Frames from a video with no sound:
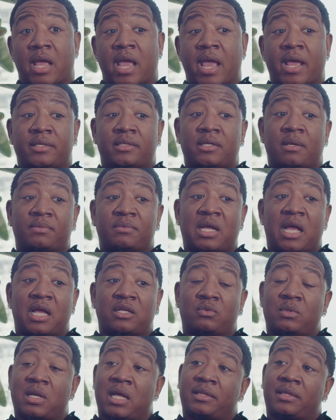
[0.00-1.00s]
And
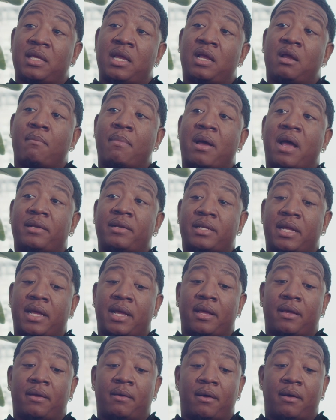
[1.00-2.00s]
sometimes when I think about
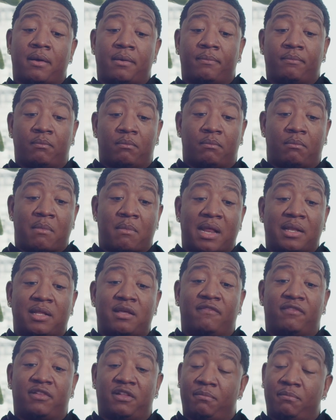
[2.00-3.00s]
that, my
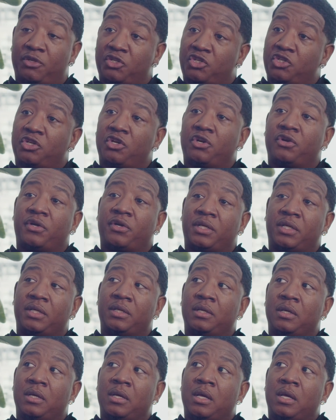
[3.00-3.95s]
level of maturity